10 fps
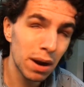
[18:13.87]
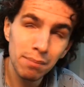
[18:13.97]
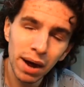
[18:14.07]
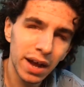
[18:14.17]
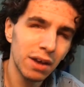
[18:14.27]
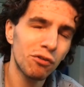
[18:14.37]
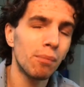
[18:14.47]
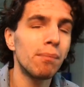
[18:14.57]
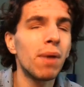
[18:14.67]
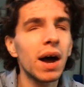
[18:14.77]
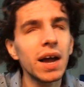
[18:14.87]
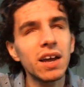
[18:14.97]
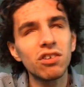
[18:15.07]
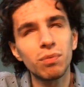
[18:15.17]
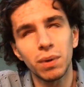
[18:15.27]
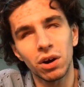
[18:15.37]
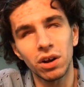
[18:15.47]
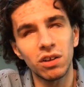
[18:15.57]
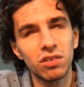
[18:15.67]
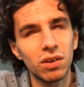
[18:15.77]
but in my, from my
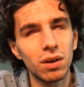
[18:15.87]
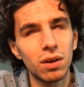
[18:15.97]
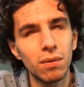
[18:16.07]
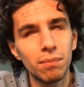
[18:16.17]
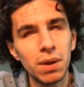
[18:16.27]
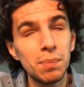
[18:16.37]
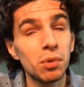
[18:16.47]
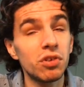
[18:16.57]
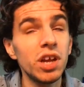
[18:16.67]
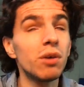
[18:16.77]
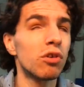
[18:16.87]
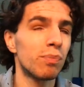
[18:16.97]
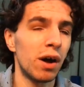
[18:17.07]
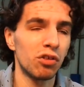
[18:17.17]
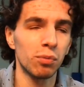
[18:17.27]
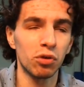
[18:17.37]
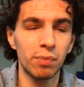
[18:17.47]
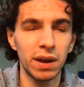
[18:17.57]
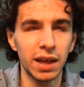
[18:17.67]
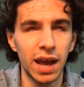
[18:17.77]
experience, people's irresponsible
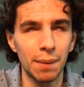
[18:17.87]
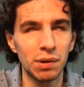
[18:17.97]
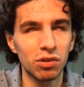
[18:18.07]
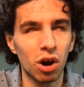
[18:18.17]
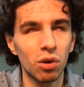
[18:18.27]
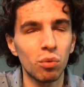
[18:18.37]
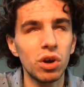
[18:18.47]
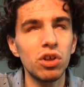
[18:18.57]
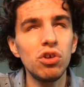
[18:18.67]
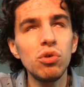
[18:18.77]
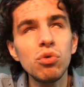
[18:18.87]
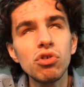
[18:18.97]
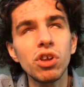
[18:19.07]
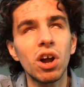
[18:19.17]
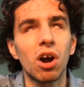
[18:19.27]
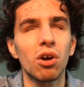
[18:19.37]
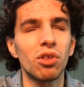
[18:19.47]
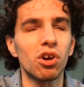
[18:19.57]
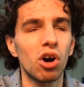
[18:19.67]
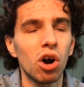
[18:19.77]
spending habits are what usually are
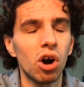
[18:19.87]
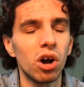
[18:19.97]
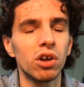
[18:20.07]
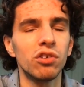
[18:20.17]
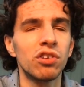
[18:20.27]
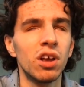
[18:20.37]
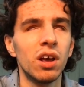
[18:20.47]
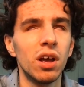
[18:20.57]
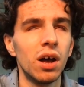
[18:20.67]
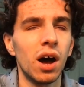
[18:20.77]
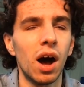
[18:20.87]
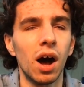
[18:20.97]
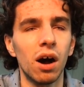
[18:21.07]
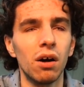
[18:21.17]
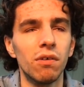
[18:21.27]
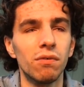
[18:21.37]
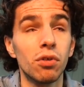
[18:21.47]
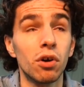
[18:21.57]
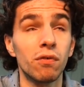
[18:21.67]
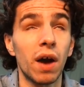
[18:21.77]
the cause
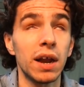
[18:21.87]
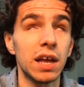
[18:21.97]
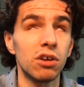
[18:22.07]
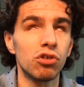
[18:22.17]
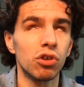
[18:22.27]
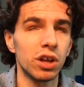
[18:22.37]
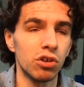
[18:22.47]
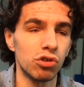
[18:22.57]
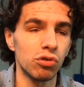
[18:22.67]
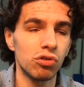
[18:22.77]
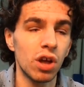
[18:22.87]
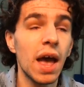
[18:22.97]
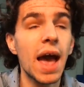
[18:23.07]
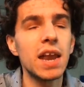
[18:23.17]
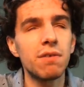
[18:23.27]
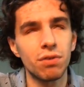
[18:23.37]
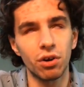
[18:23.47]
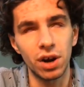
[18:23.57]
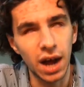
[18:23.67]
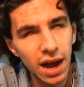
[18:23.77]
of their financial issues. And if
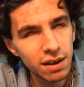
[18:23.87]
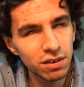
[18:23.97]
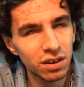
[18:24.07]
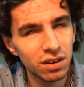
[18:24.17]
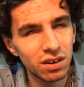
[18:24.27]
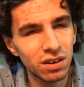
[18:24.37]
they're not,